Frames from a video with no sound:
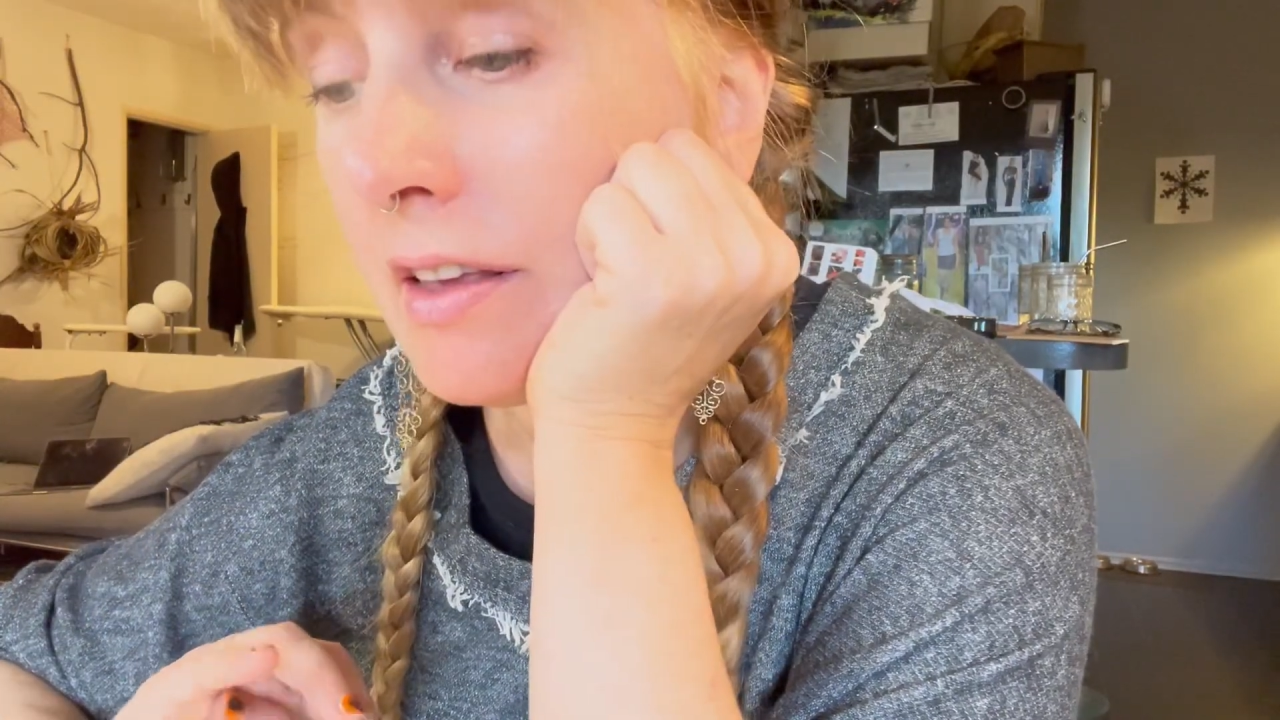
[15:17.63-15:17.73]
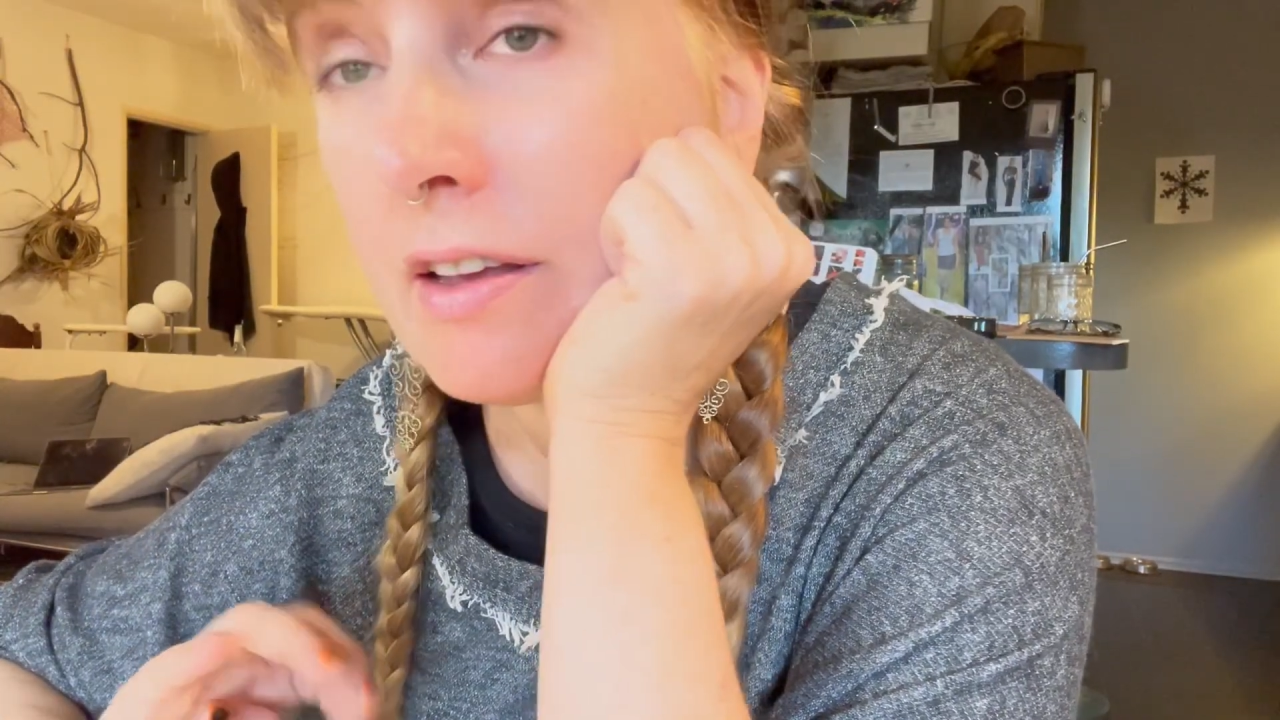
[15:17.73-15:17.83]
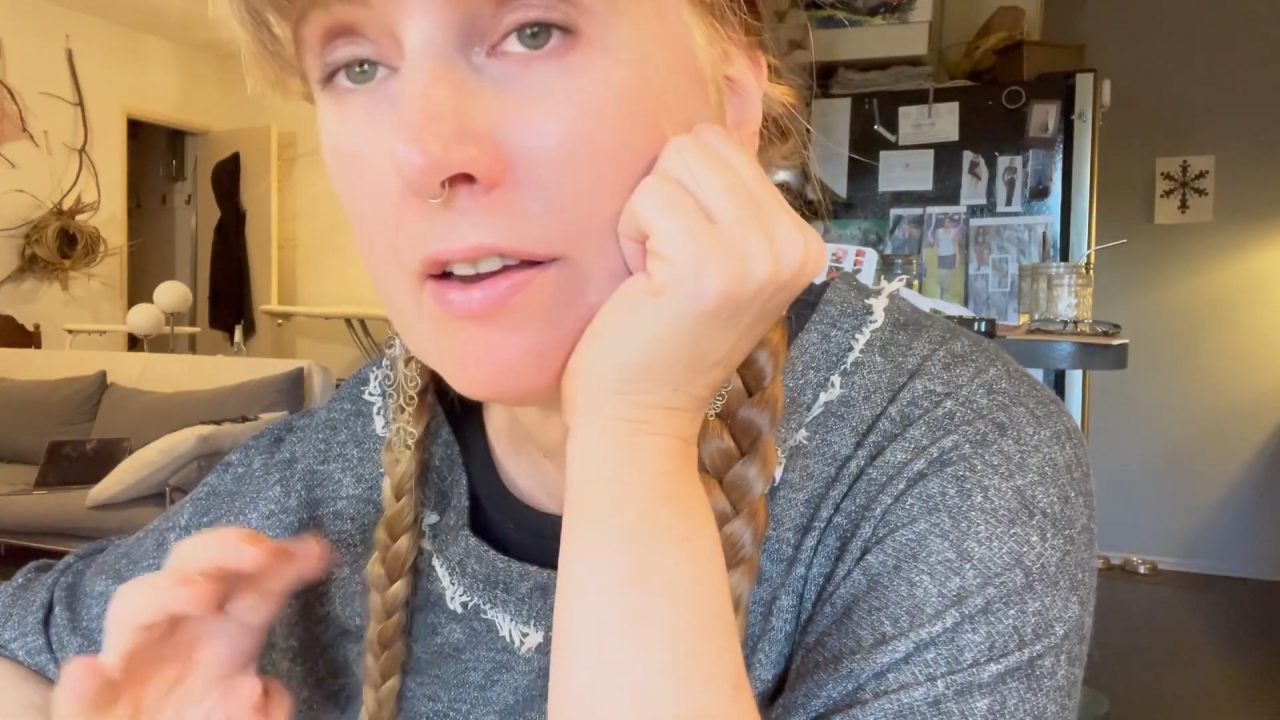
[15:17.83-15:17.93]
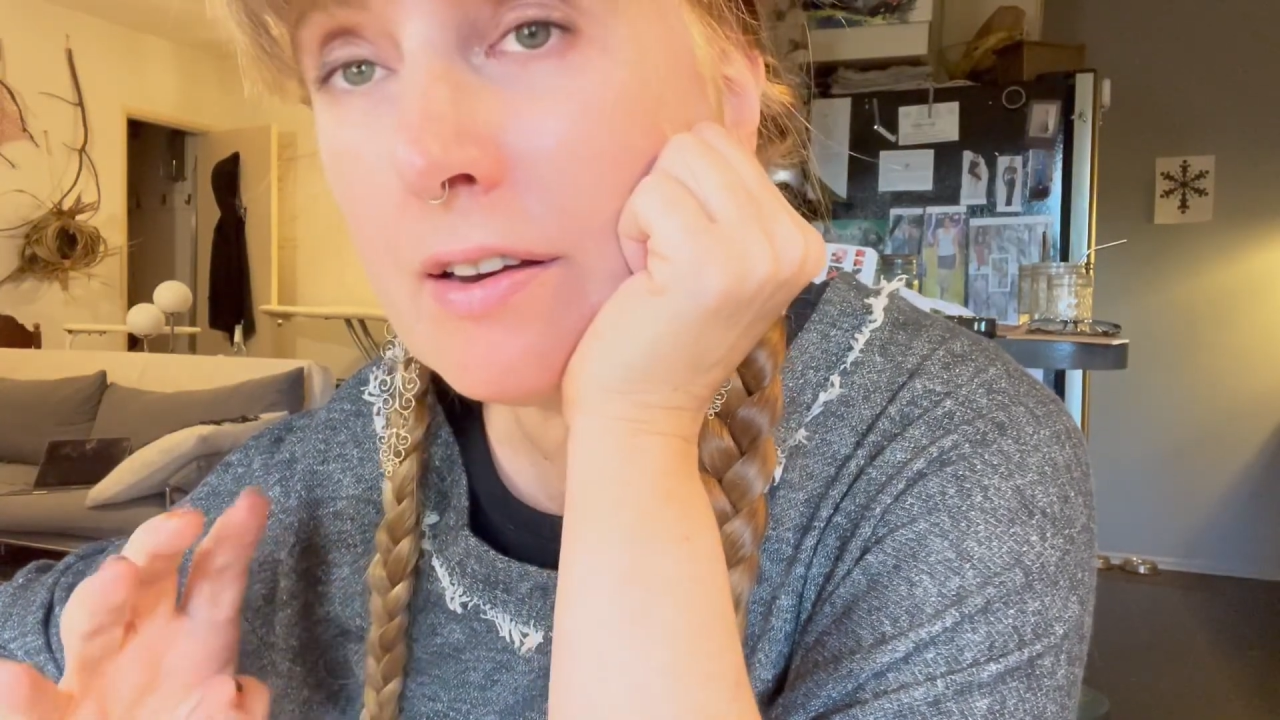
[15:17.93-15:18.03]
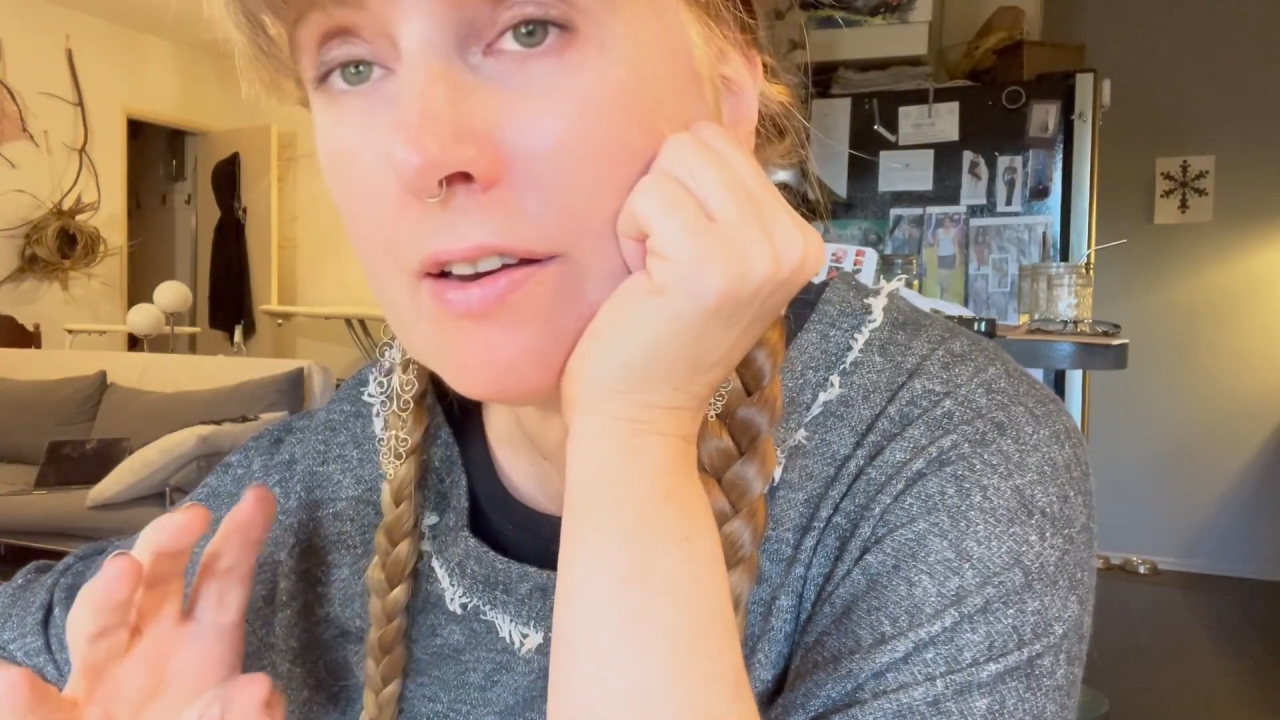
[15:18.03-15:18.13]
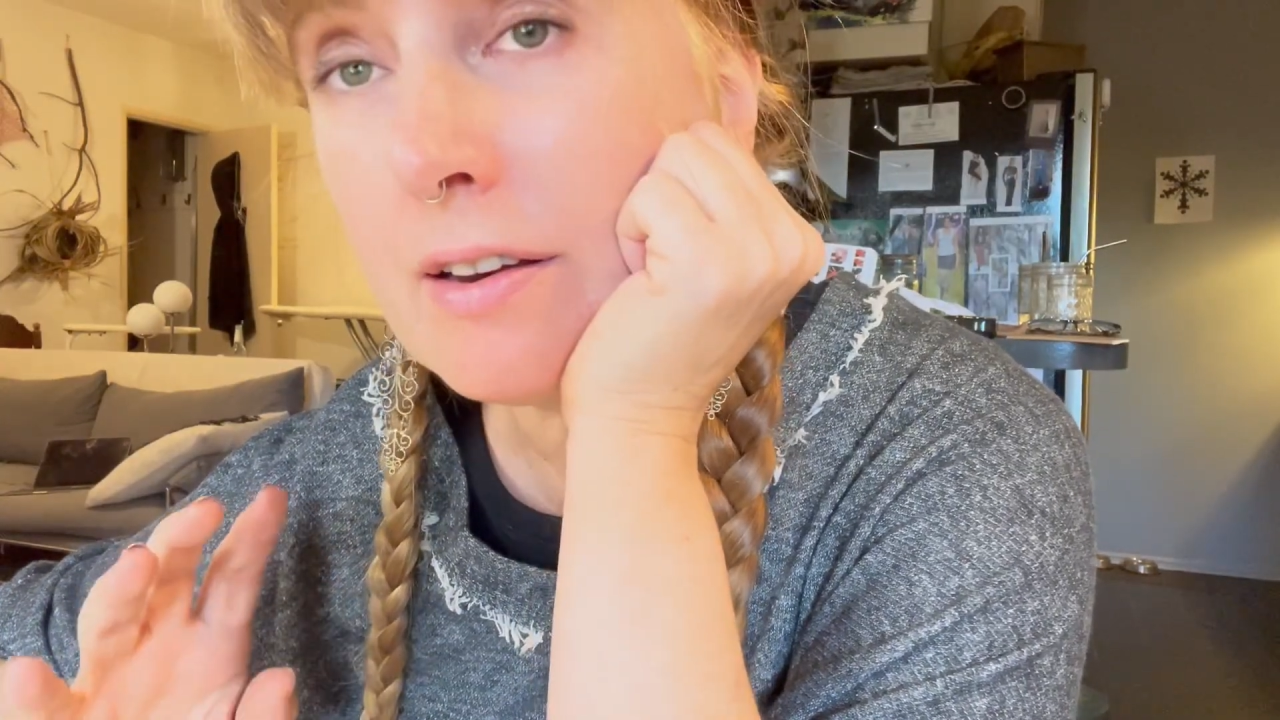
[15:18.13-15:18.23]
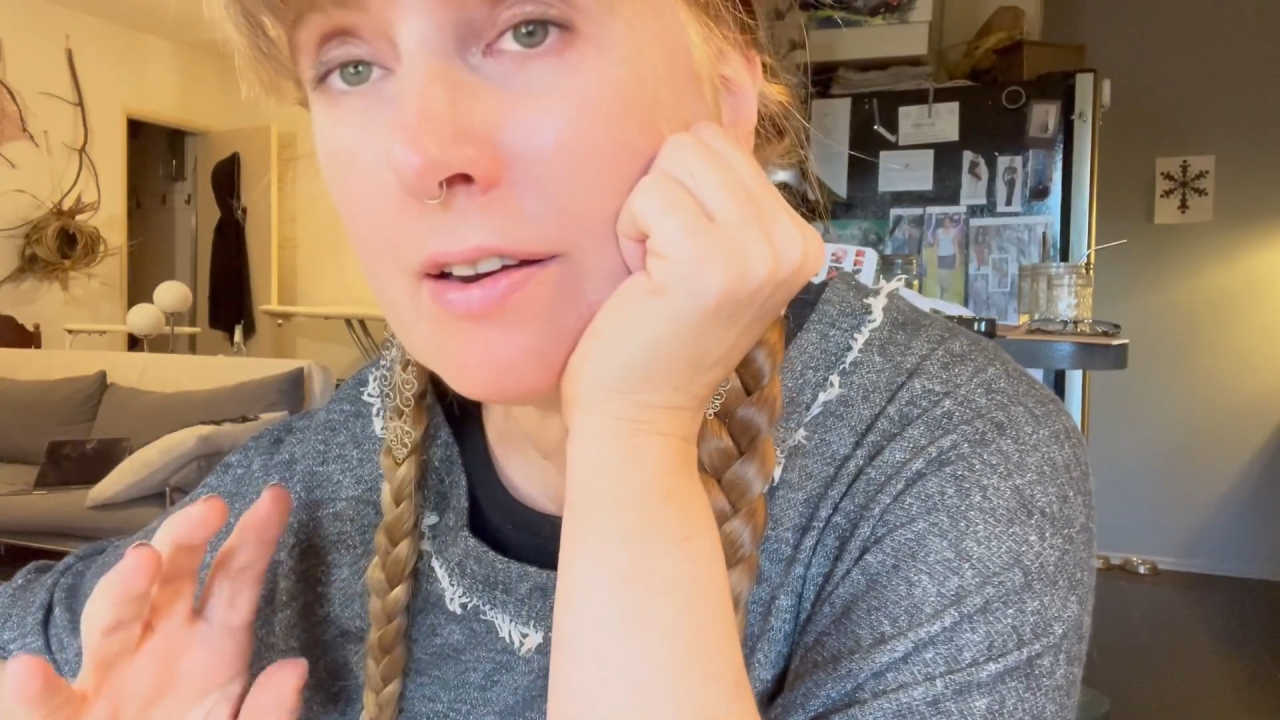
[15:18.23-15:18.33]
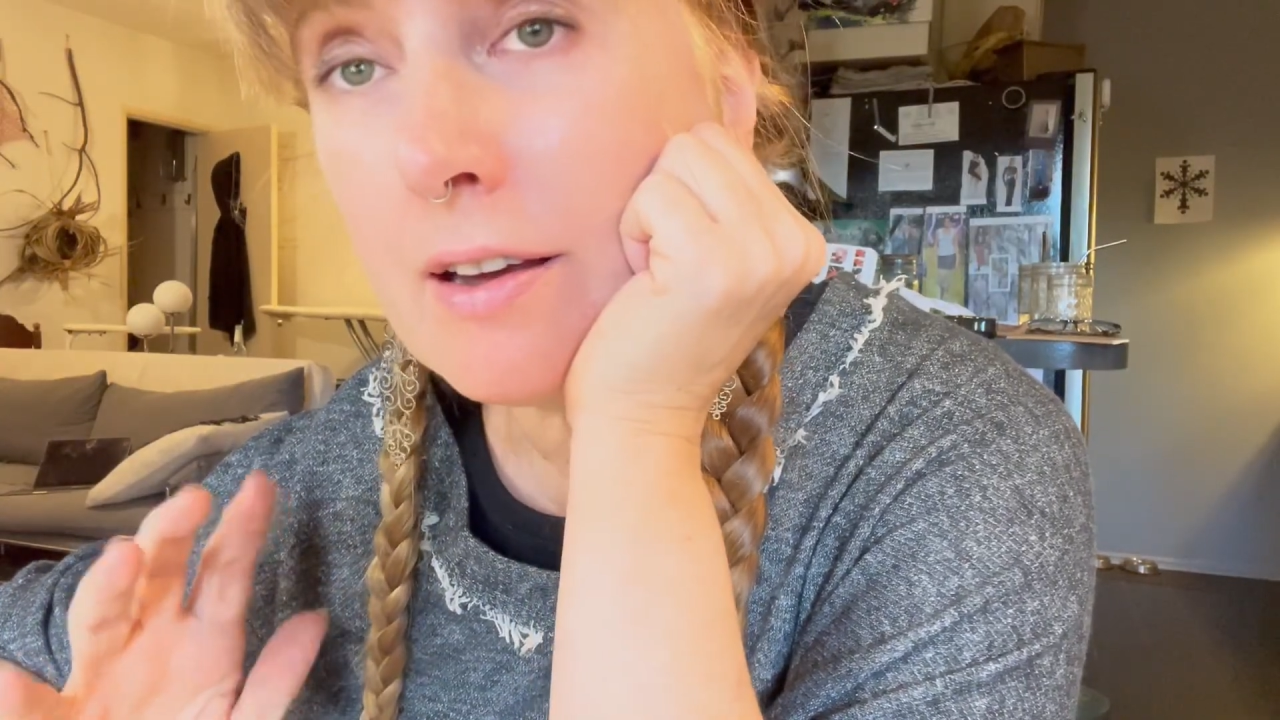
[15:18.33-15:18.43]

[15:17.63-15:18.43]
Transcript: then